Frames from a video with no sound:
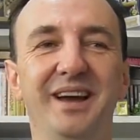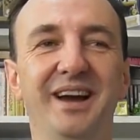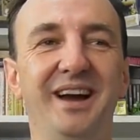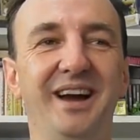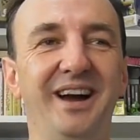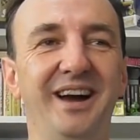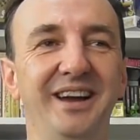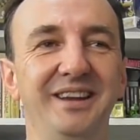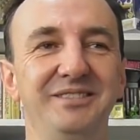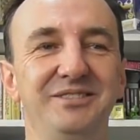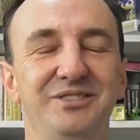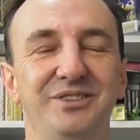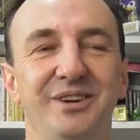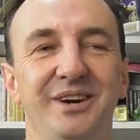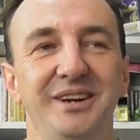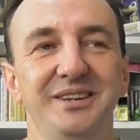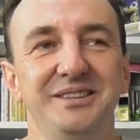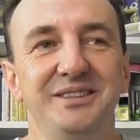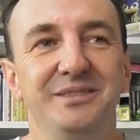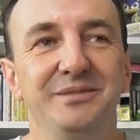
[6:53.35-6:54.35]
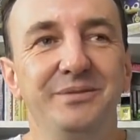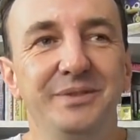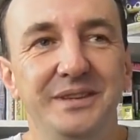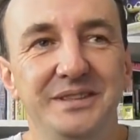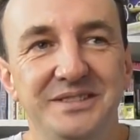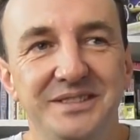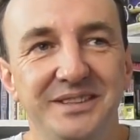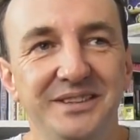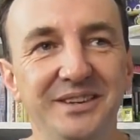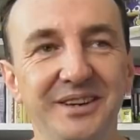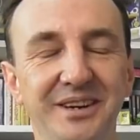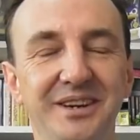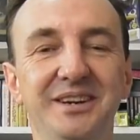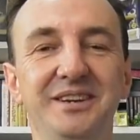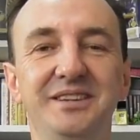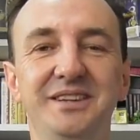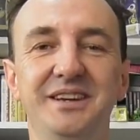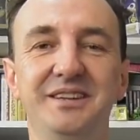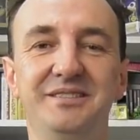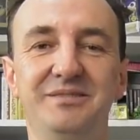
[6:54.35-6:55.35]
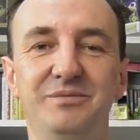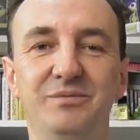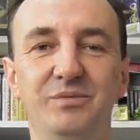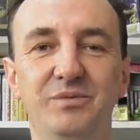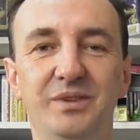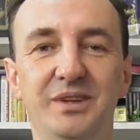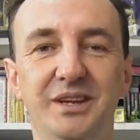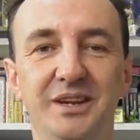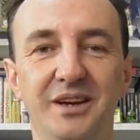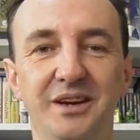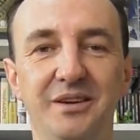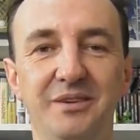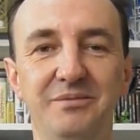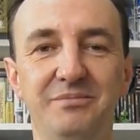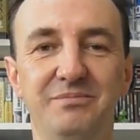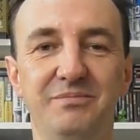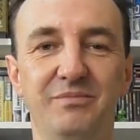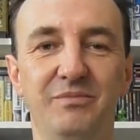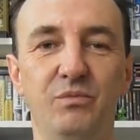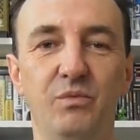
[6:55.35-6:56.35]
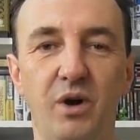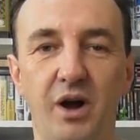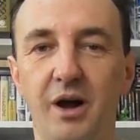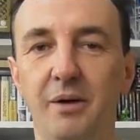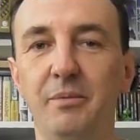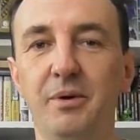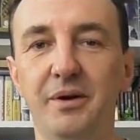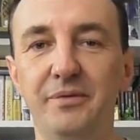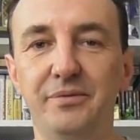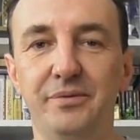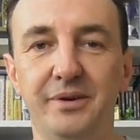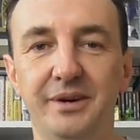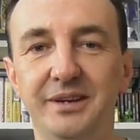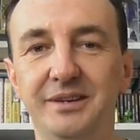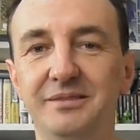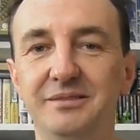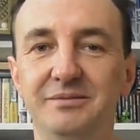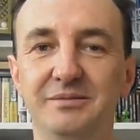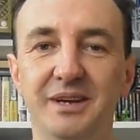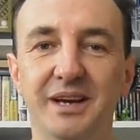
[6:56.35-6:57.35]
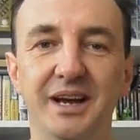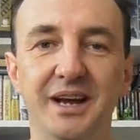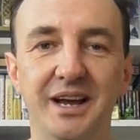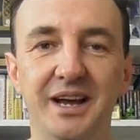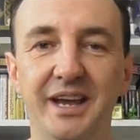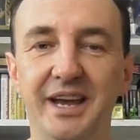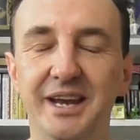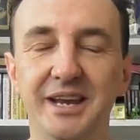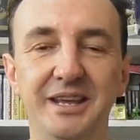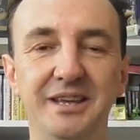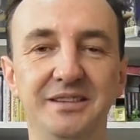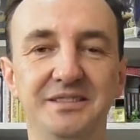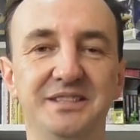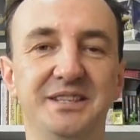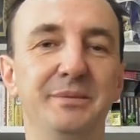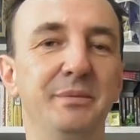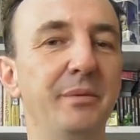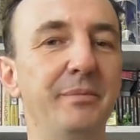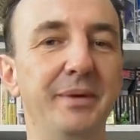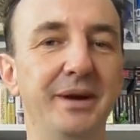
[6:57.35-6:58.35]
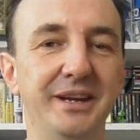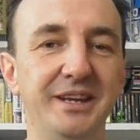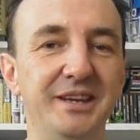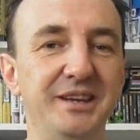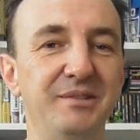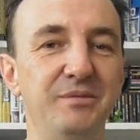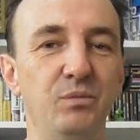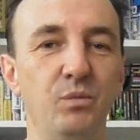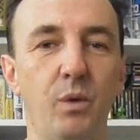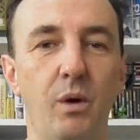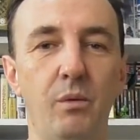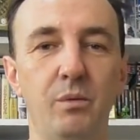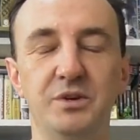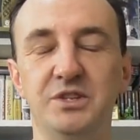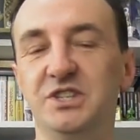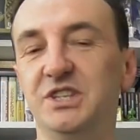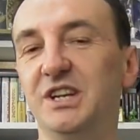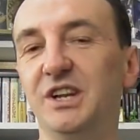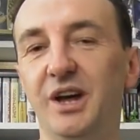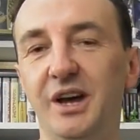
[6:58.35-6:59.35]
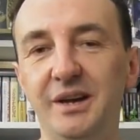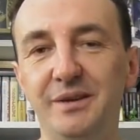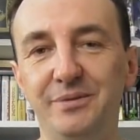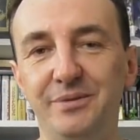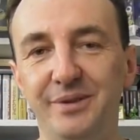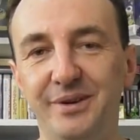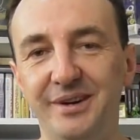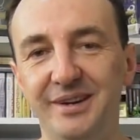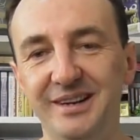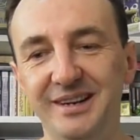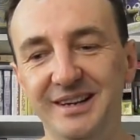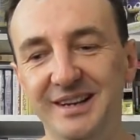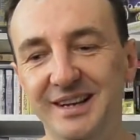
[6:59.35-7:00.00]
I tried convincing her that, I'm offering any sum of money, what would she like for it?